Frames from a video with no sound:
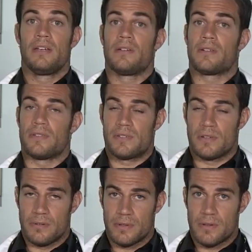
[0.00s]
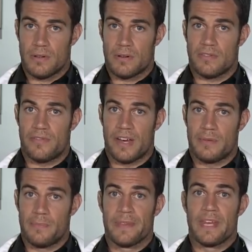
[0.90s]
you know, consult with your local
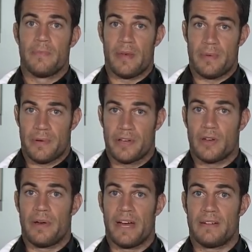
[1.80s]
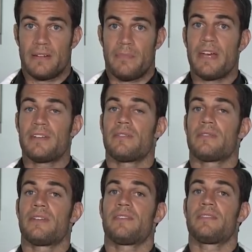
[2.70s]
vet, maybe bring your pet in and make sure
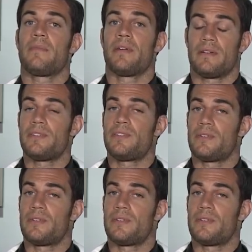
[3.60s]
there's not some other issue